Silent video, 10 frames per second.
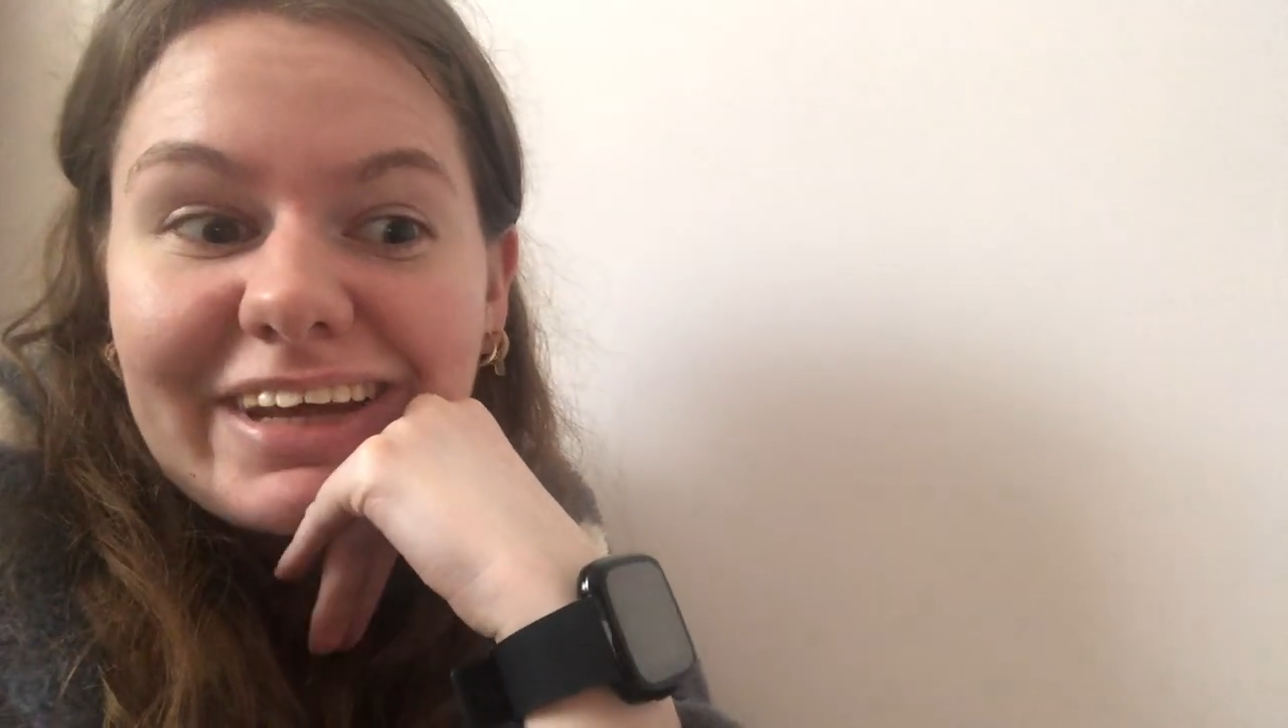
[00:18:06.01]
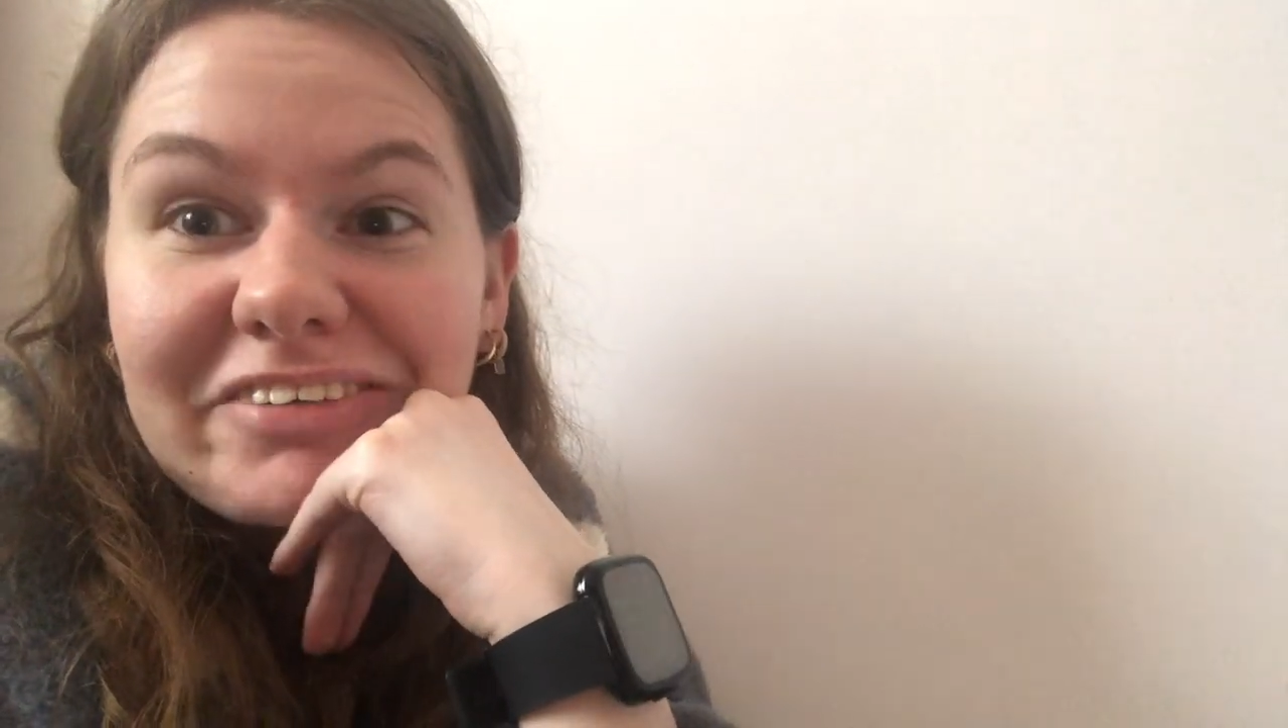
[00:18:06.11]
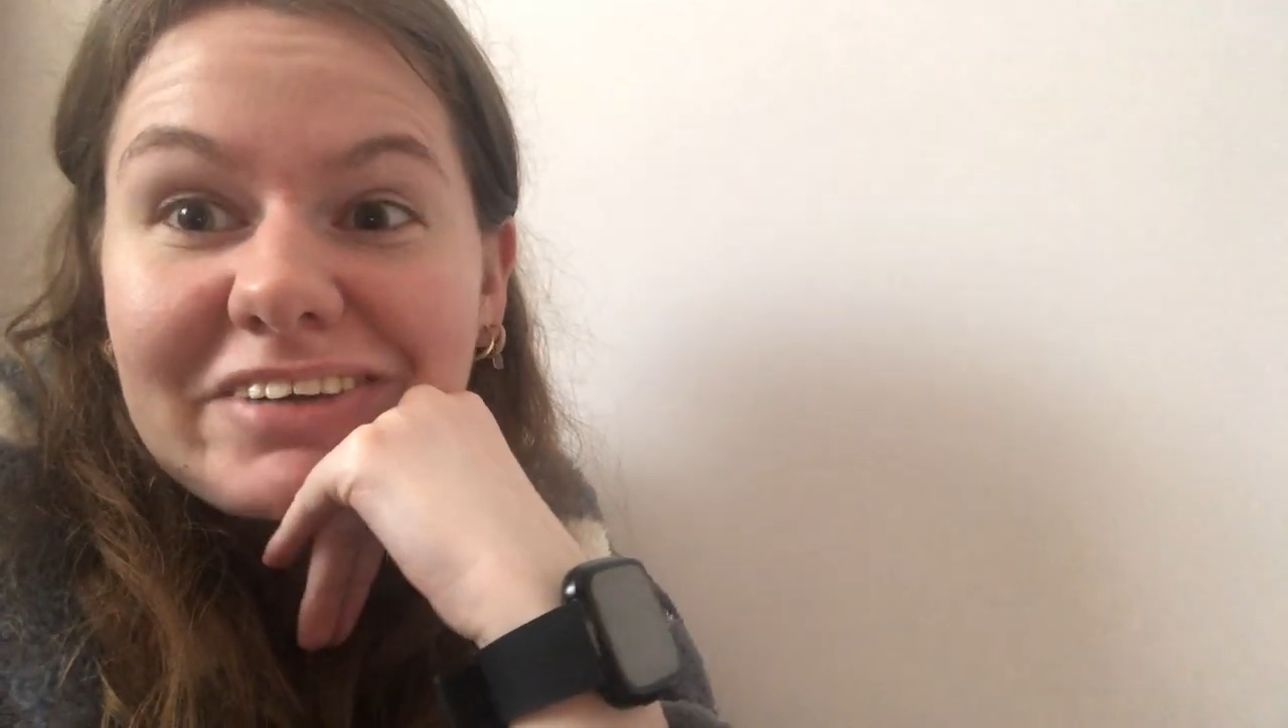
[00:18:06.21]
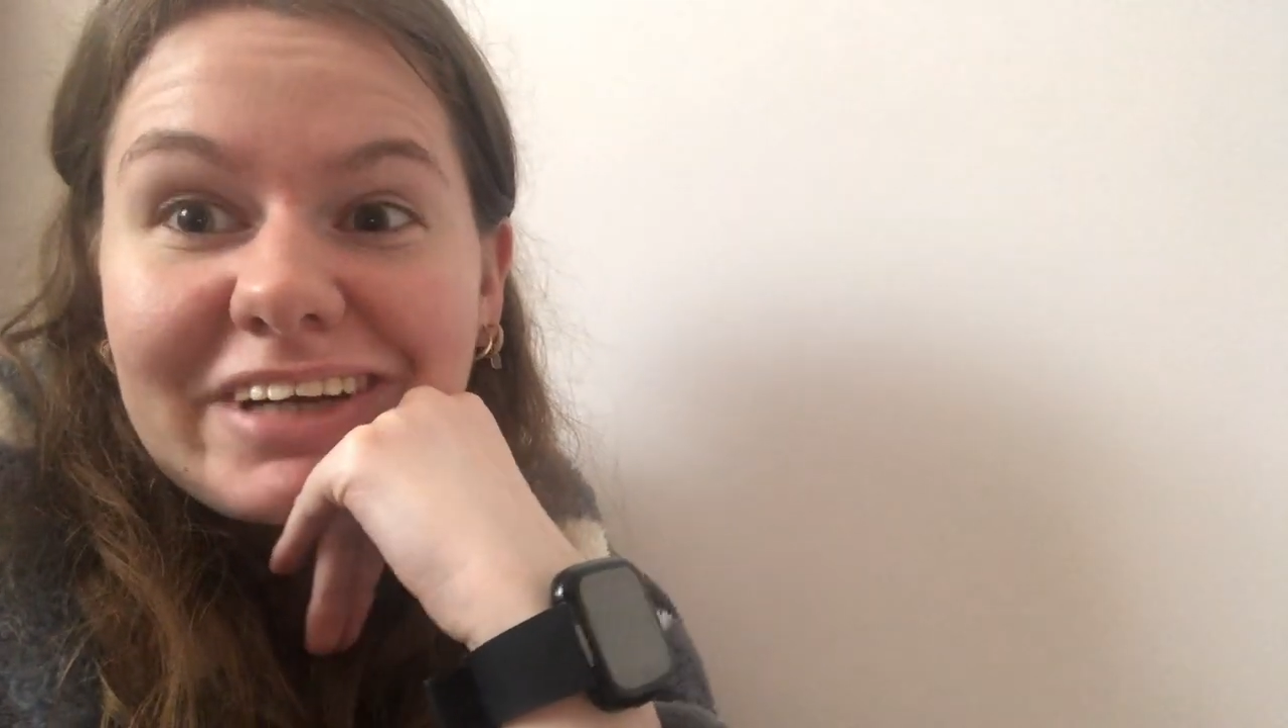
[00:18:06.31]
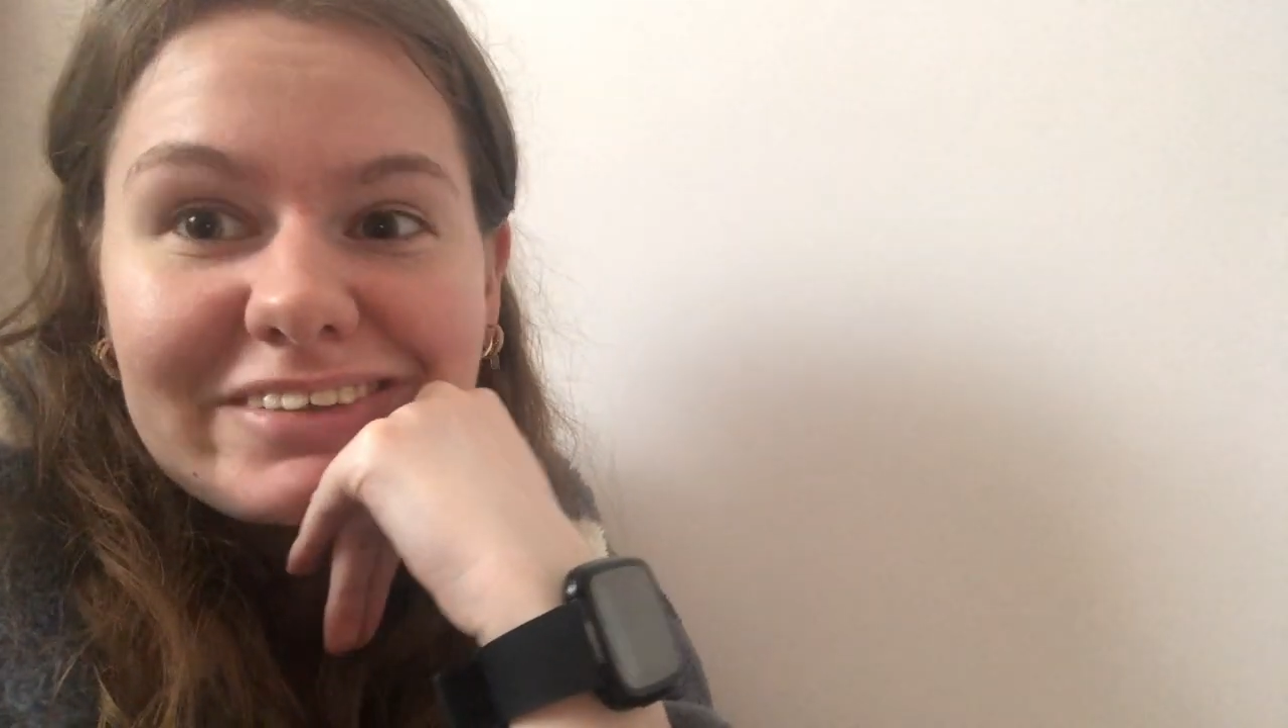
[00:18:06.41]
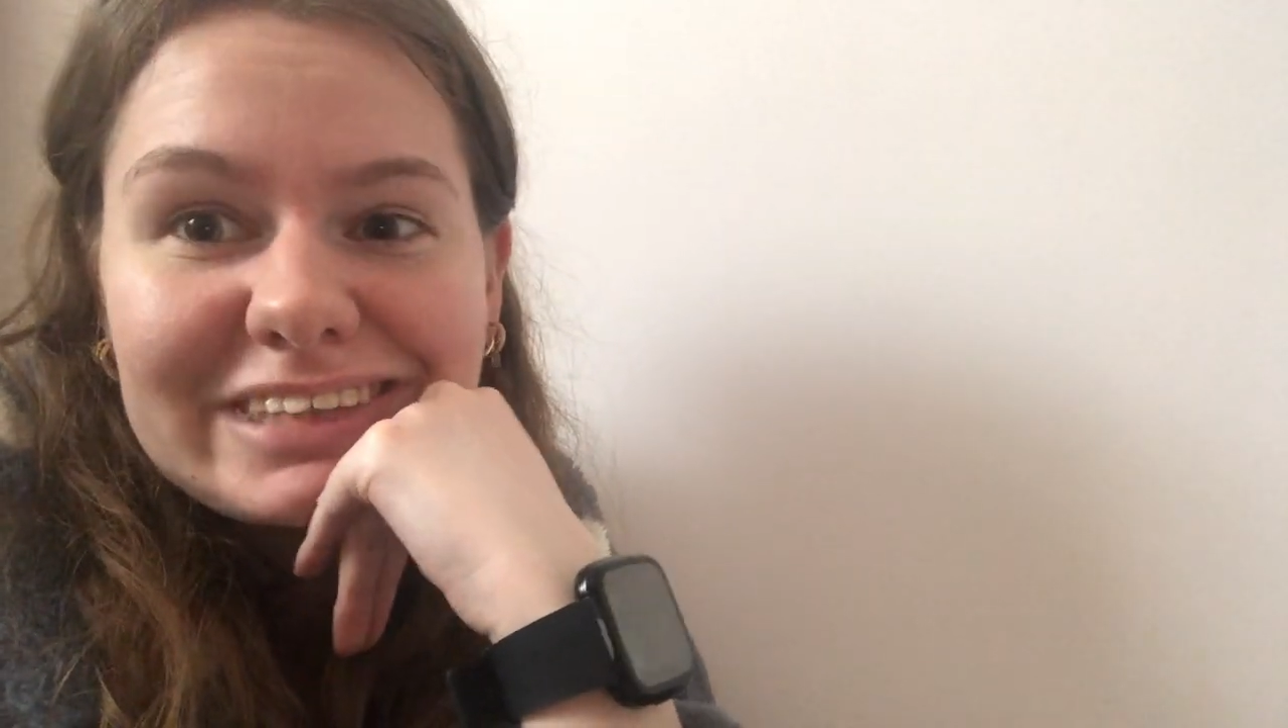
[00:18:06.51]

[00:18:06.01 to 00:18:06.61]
everyone else